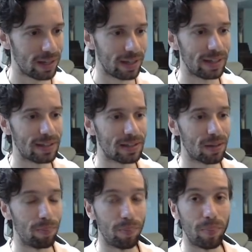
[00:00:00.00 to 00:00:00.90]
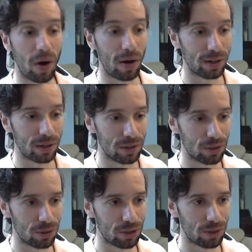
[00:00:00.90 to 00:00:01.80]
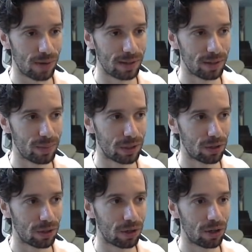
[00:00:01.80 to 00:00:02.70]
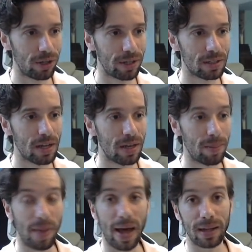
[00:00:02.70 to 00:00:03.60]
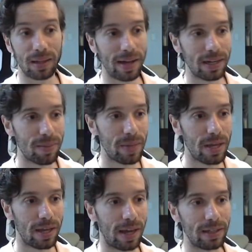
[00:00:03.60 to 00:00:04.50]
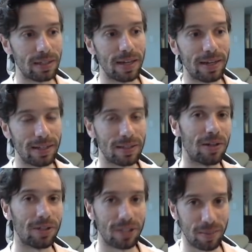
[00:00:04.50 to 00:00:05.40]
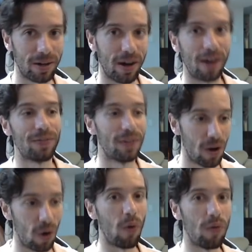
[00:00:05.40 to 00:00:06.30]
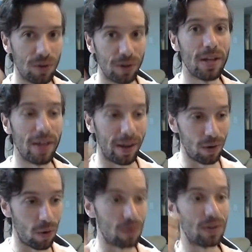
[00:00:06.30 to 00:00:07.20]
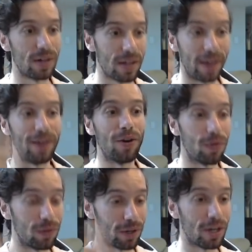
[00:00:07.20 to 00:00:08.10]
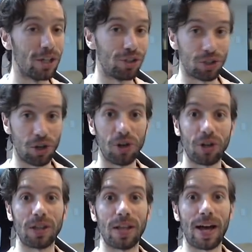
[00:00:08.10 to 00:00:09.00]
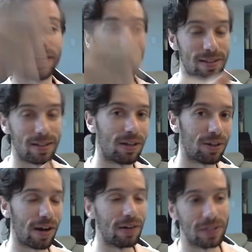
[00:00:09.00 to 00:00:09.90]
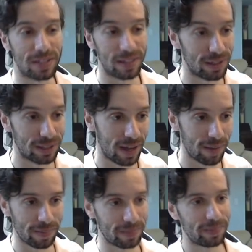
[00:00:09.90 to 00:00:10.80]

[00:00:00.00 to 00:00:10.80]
It's bonkers. So just surround him with Star Guardians, backline him, and he's getting his ultimate off over and over and over. Just hook, line, and sinker every single time.